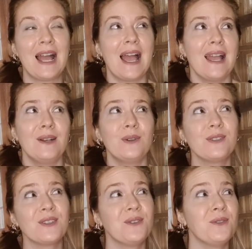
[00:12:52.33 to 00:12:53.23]
And
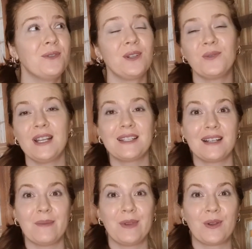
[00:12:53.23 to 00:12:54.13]
also feel free to
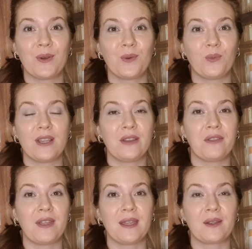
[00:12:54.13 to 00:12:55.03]
let me know what you
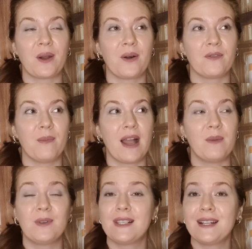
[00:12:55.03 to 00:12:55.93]
think of my
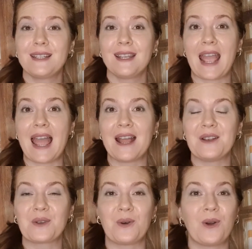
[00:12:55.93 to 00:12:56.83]
presenting
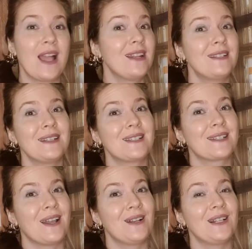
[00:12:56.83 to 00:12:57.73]
and or editing
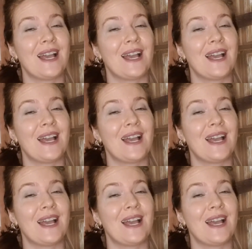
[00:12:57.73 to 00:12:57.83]
style,